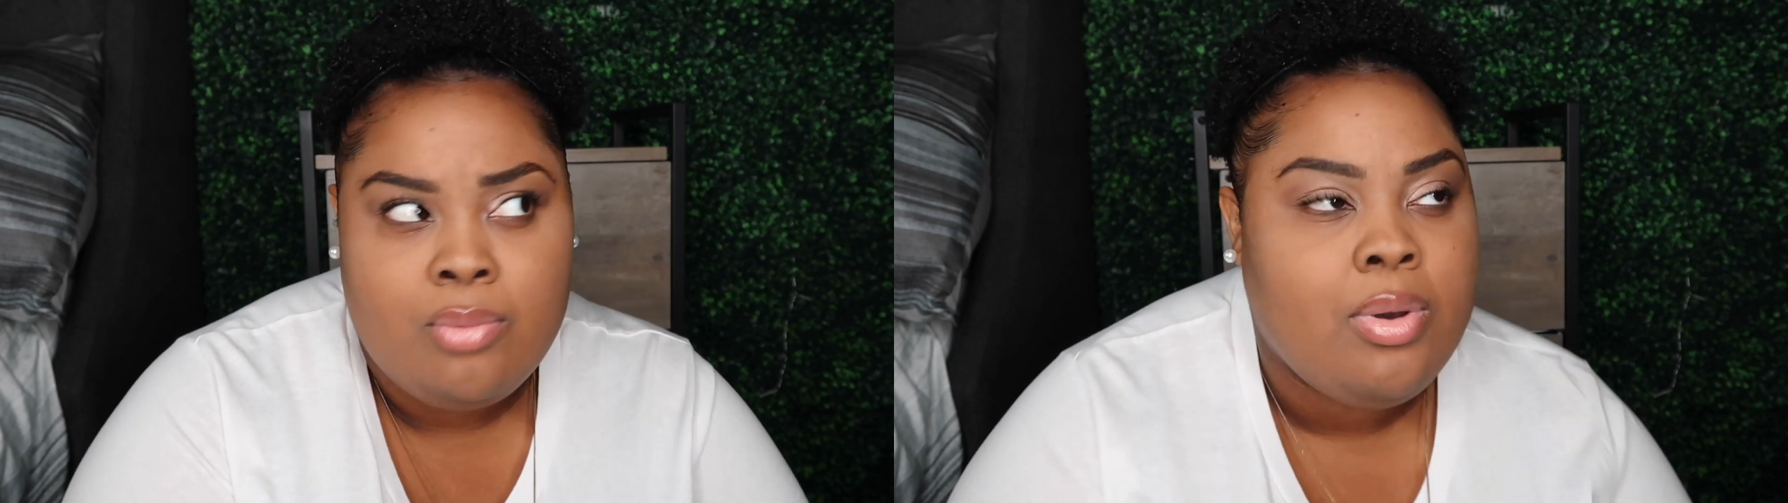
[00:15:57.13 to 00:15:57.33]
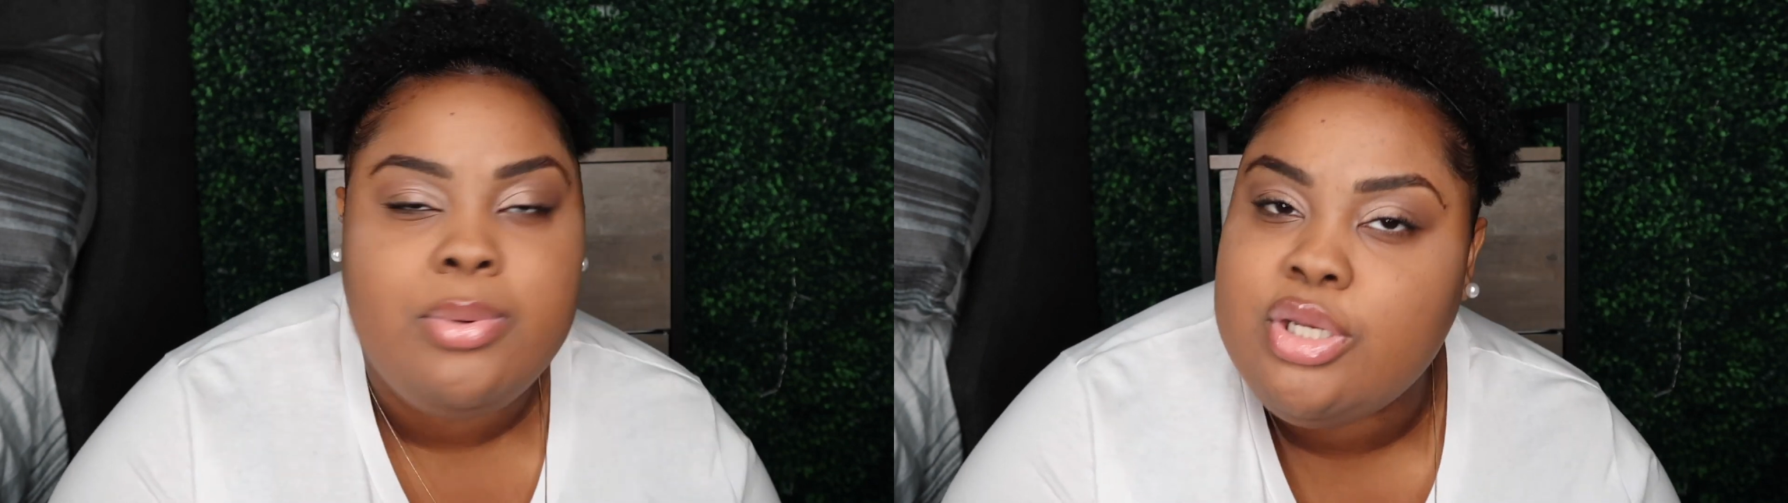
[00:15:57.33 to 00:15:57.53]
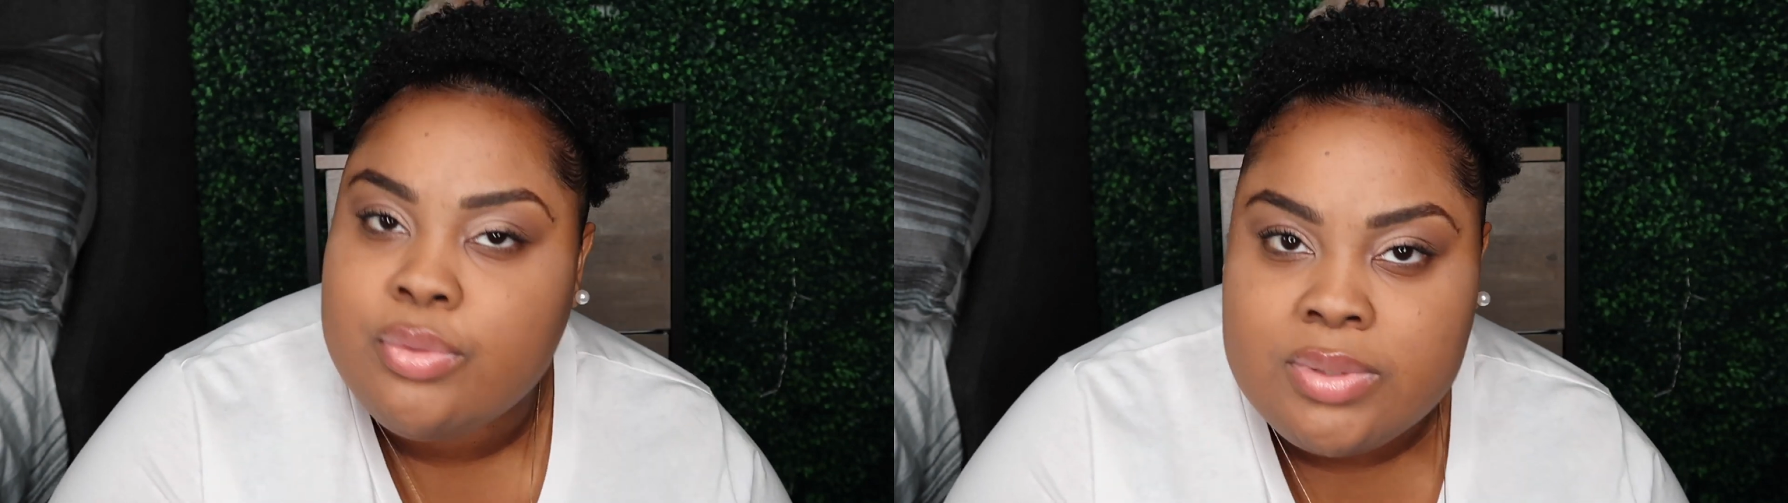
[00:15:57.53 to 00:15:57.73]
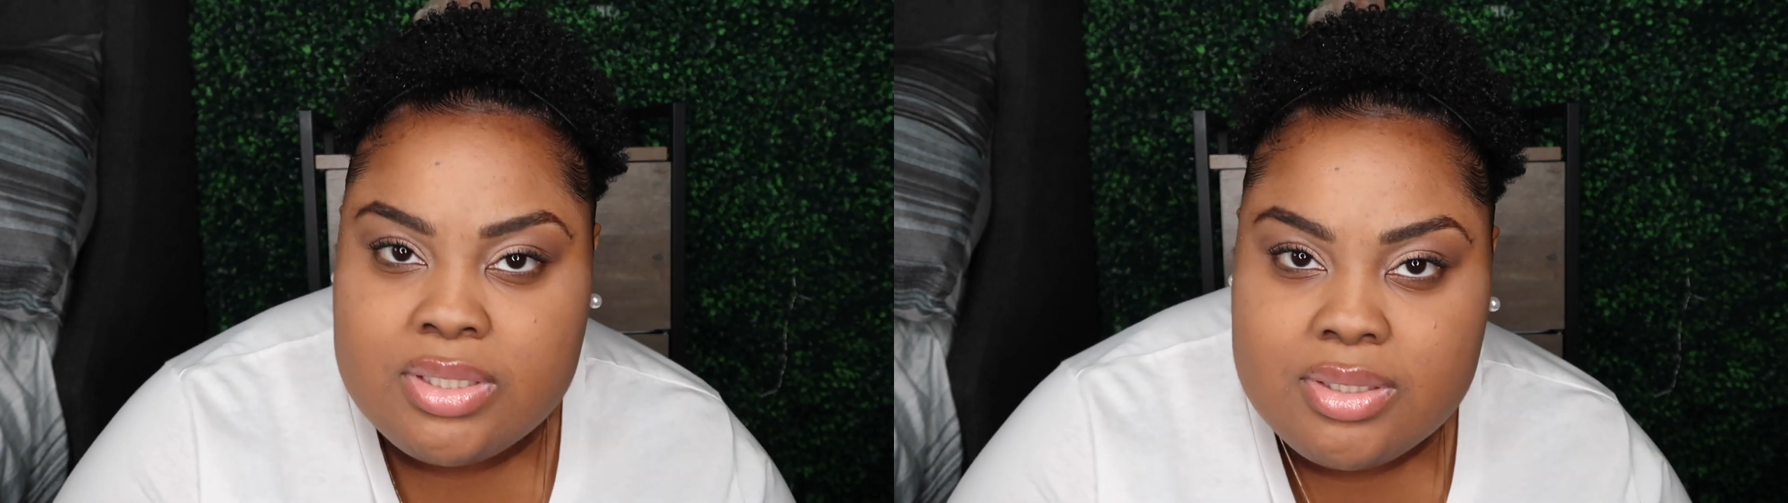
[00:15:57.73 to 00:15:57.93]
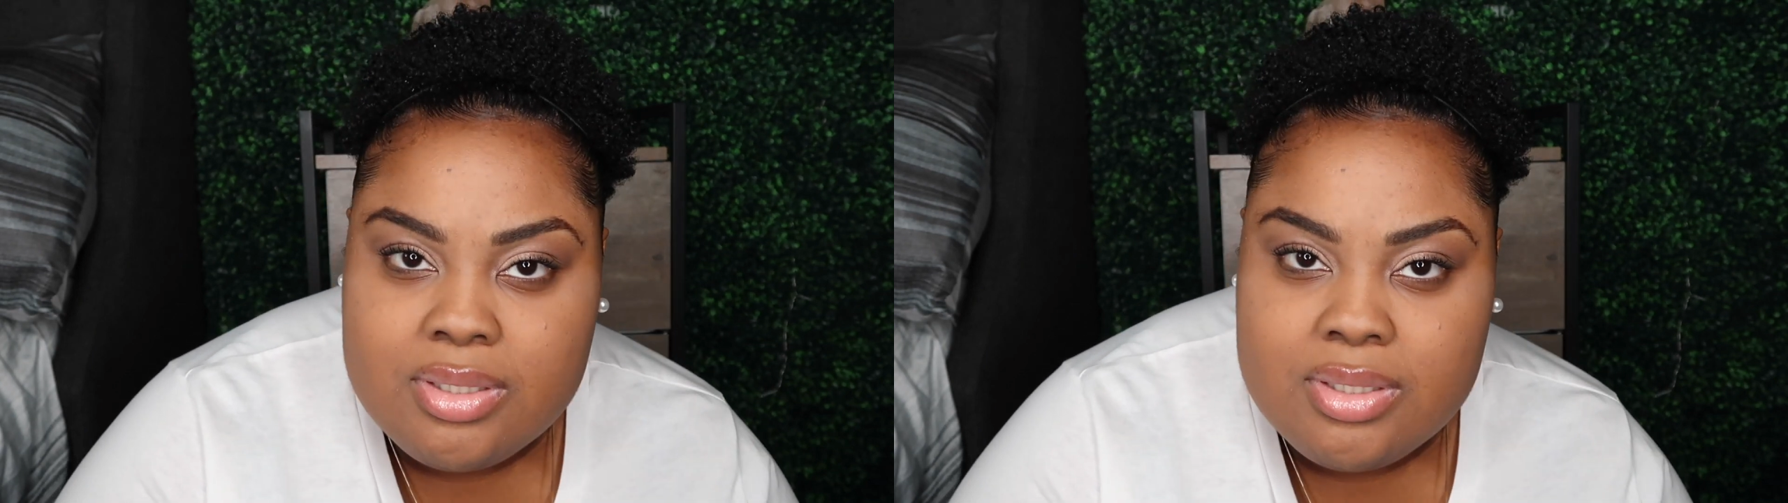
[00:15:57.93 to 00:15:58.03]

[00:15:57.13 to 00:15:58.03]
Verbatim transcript: What we doing?